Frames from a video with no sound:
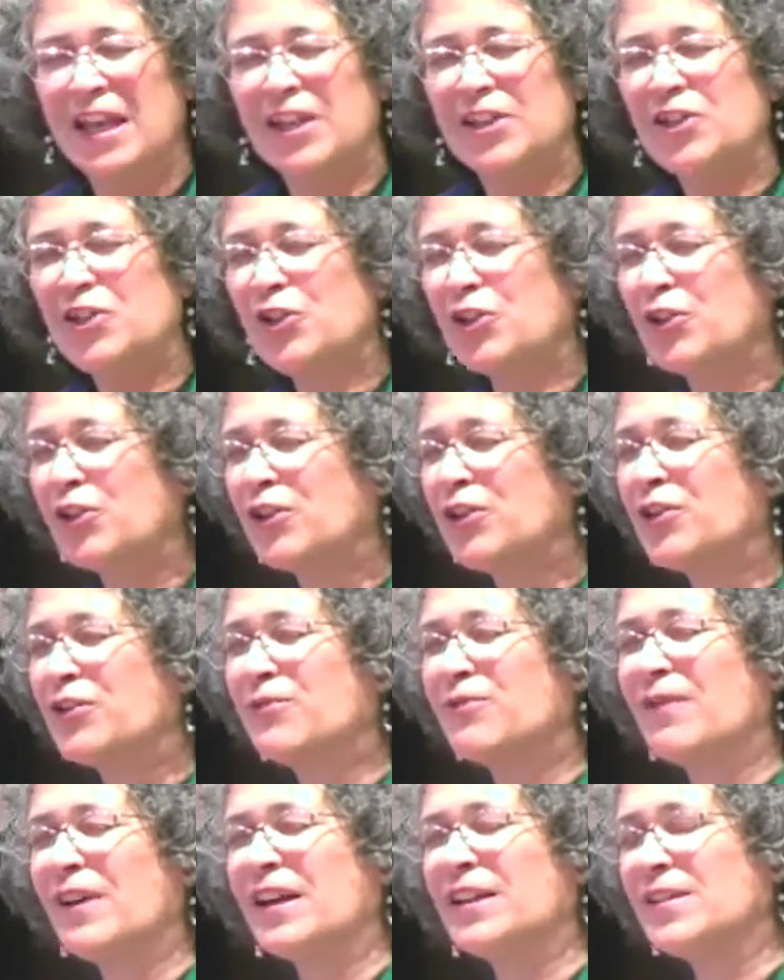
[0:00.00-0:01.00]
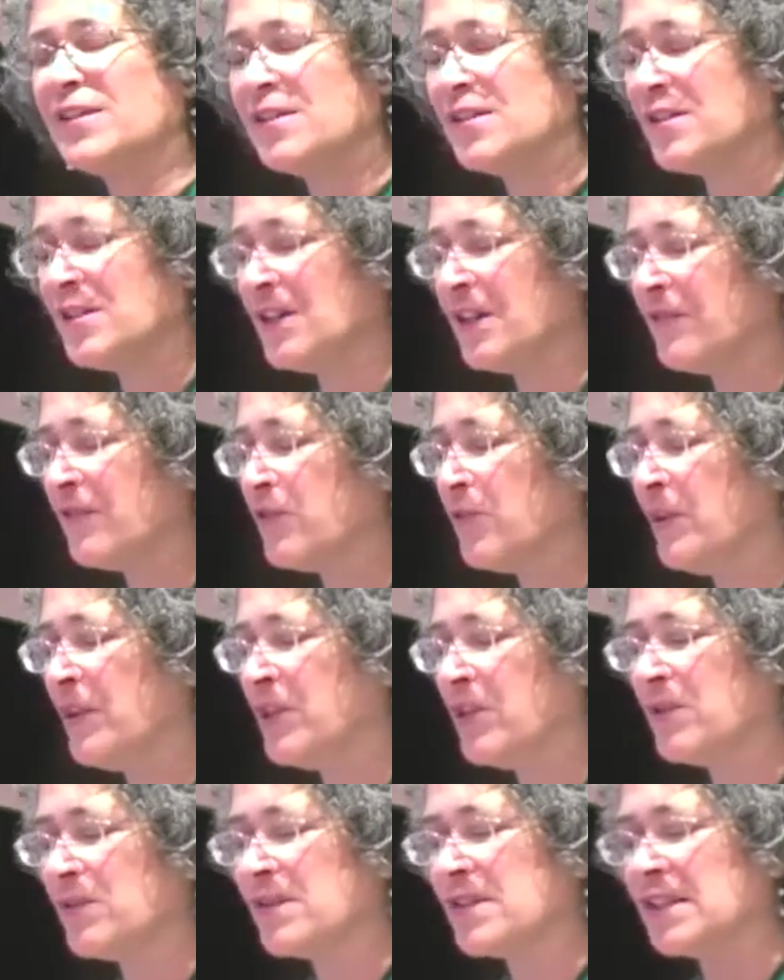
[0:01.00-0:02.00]
It took the rest of
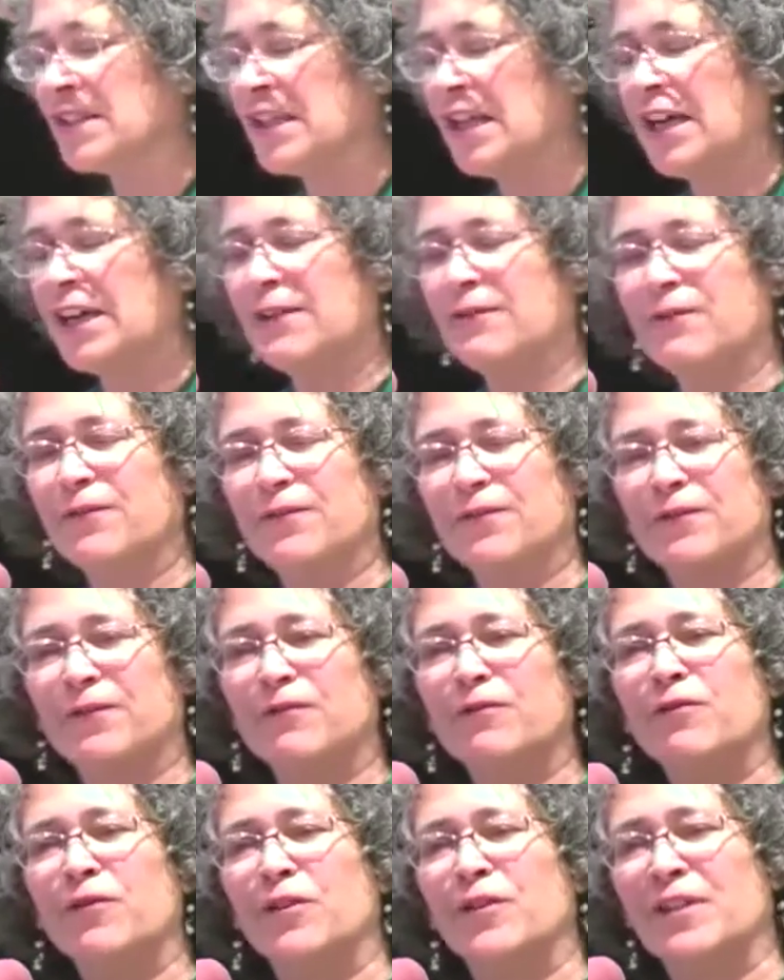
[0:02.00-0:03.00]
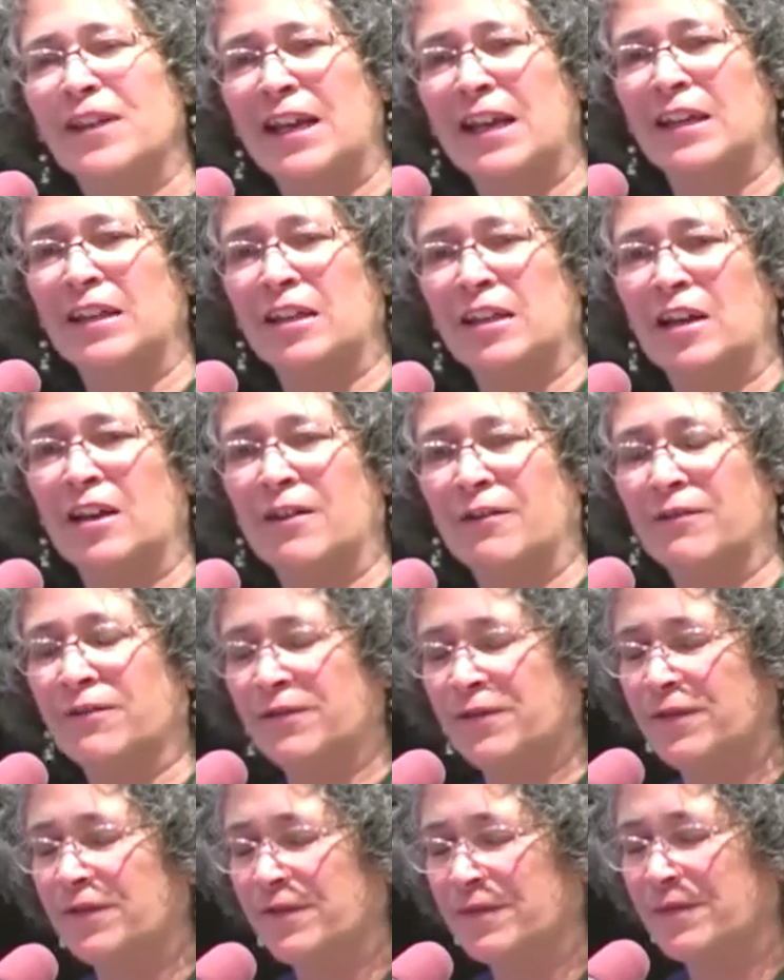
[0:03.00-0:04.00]
Guido's life for that
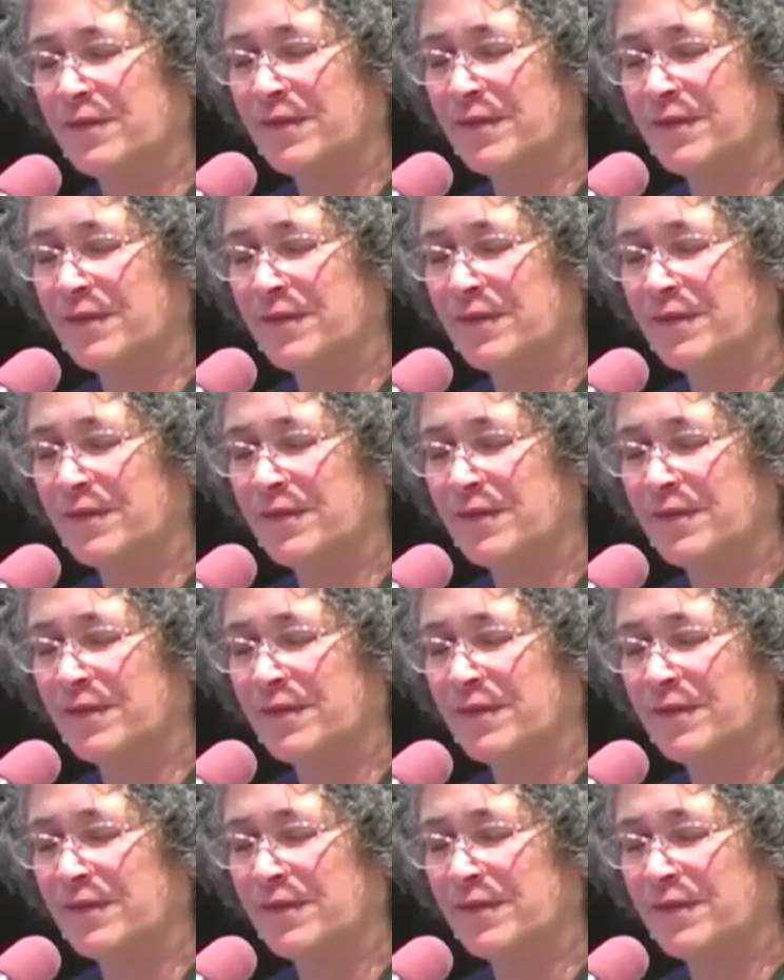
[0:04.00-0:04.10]
love.